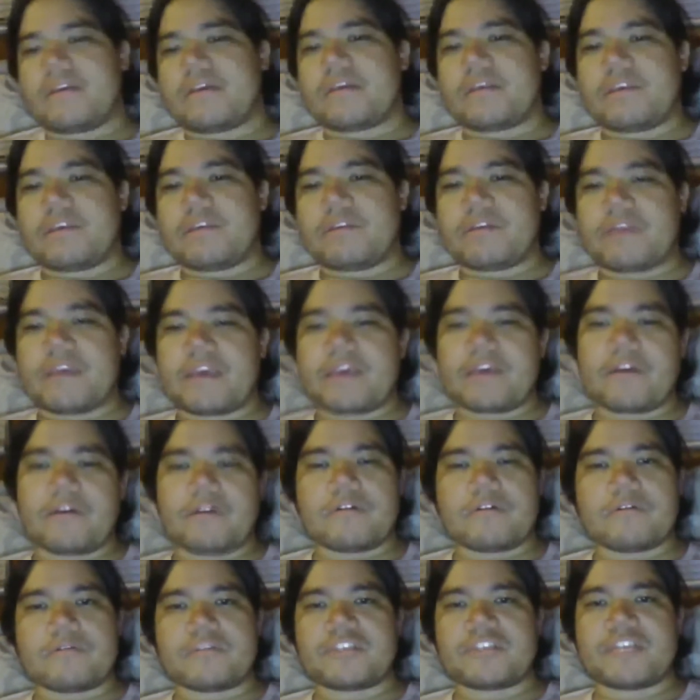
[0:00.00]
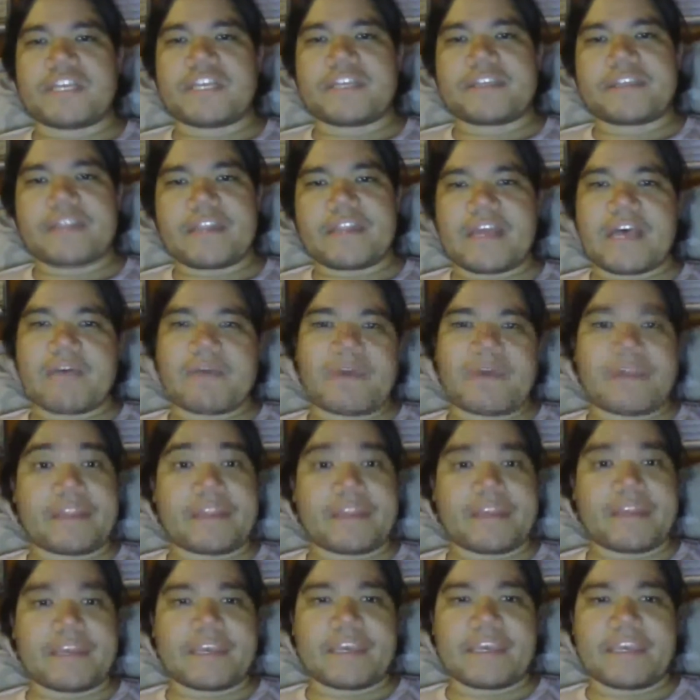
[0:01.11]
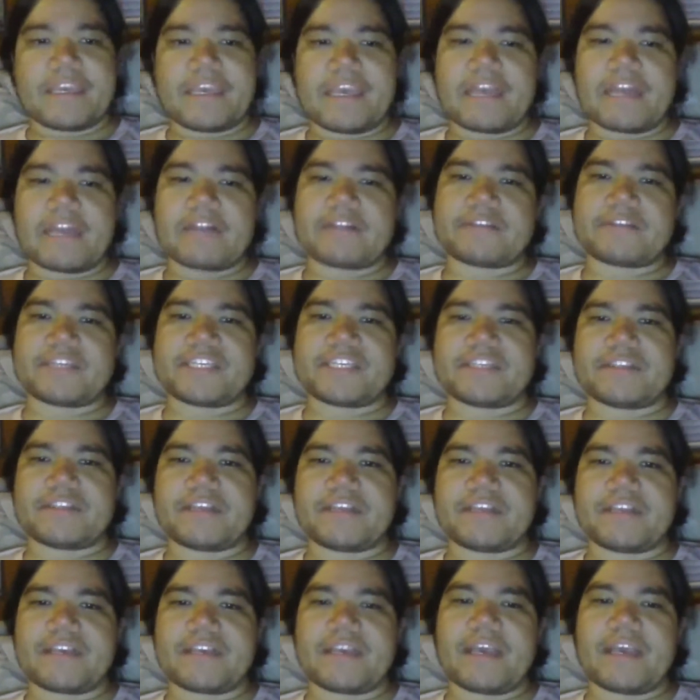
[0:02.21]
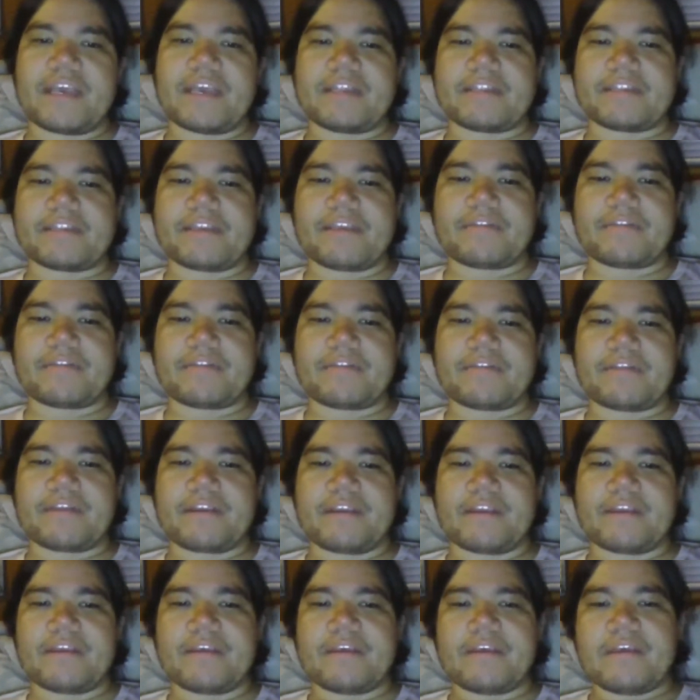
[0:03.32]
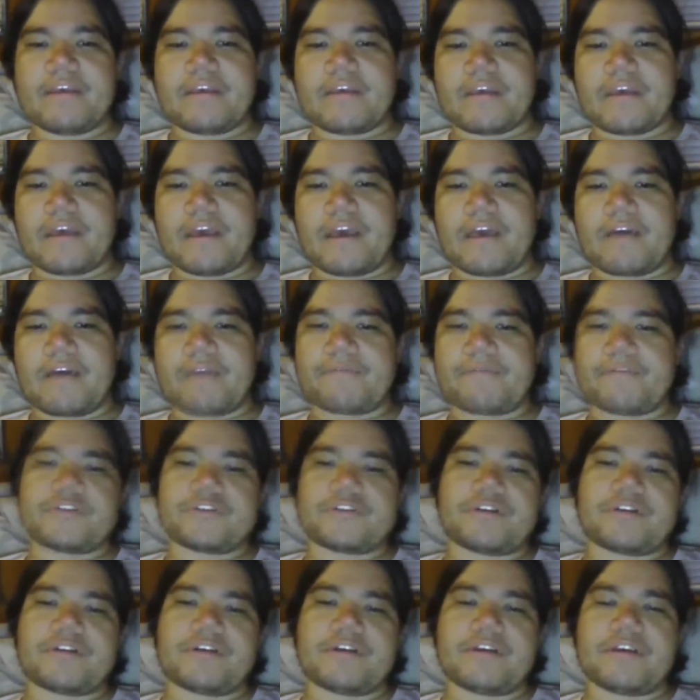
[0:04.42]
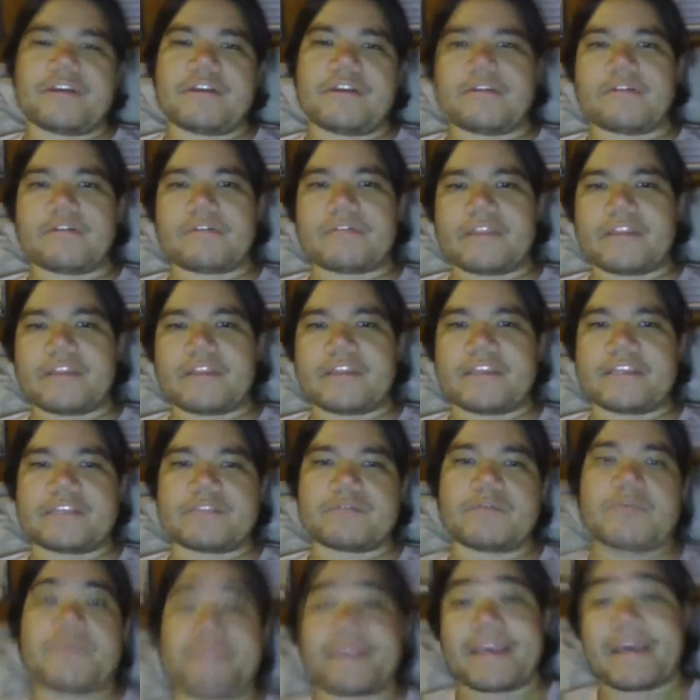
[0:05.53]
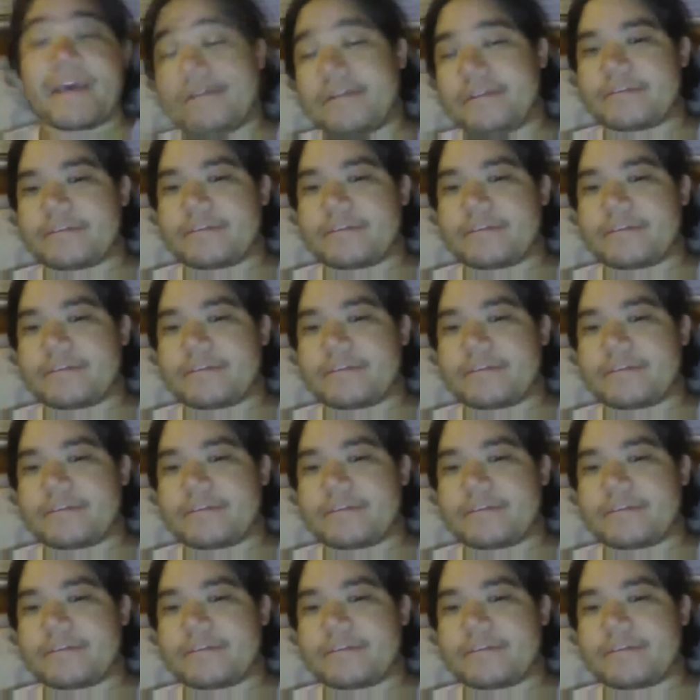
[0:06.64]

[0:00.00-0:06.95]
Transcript: you can go check that out by clicking in the annotation link, and definitely for sure, the links will be down in